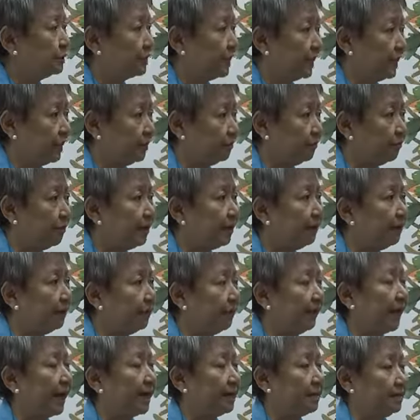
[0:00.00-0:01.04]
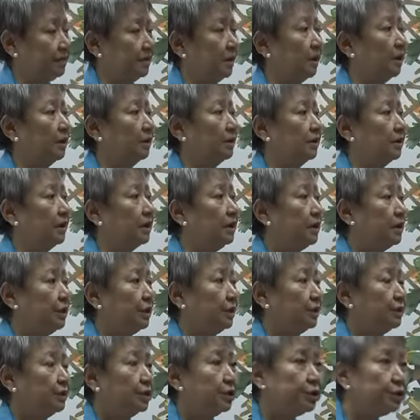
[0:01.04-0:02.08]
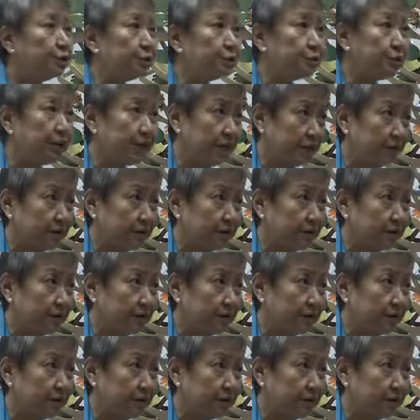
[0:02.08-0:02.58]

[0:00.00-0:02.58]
they reflect on the two